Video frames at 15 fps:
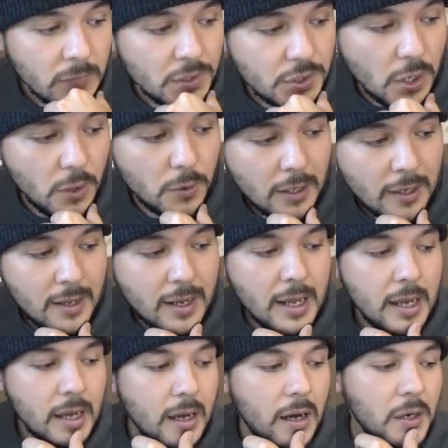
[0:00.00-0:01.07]
So,
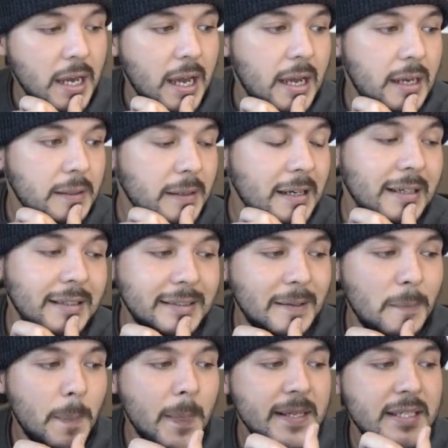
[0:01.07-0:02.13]
okay,
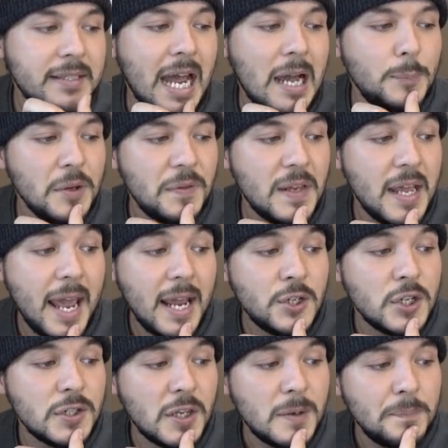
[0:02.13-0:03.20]
stop with the
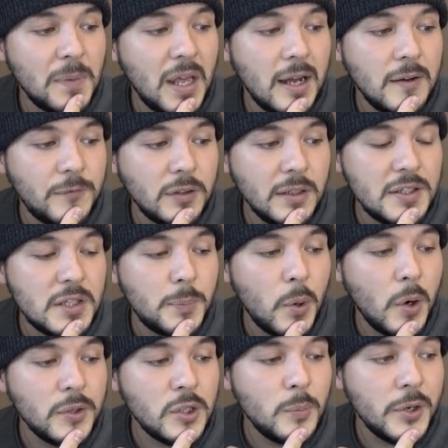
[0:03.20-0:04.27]
ageism. I fully
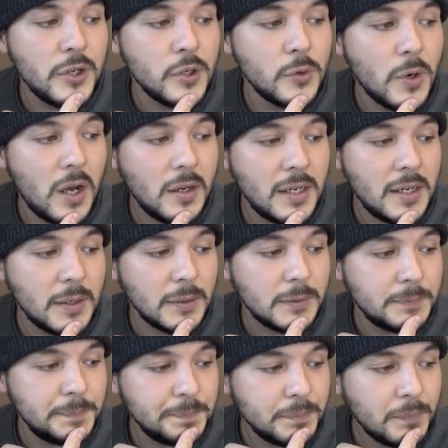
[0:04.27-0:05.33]
support you, but you're wrong
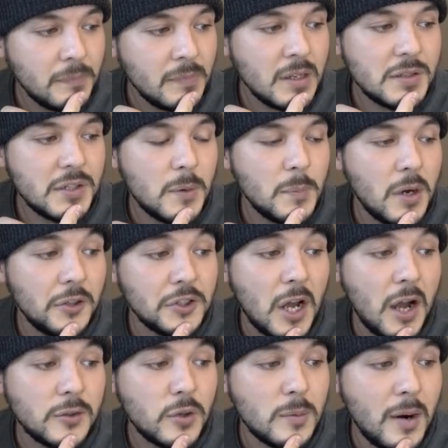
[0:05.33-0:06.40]
here. Some called
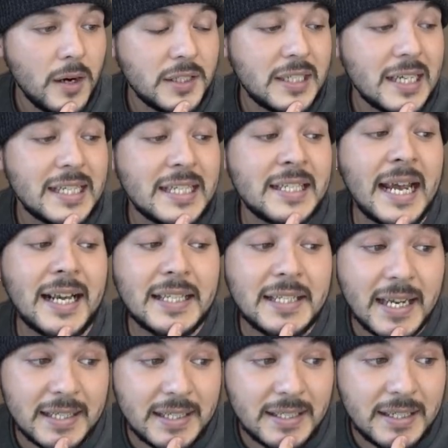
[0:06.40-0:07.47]
Hogg's remarks
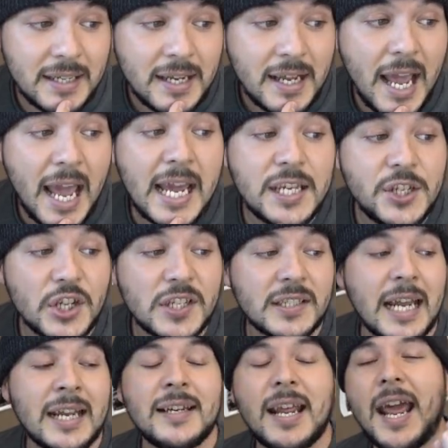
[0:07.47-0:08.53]
sexist,
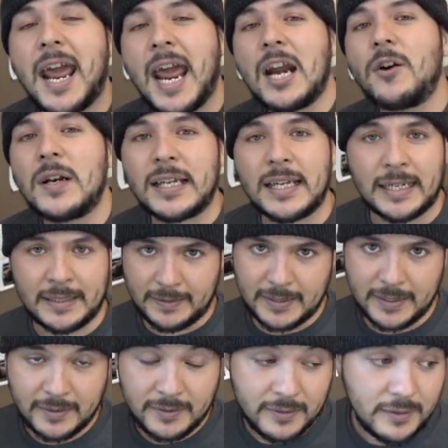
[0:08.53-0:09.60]
ageist, and arrogant.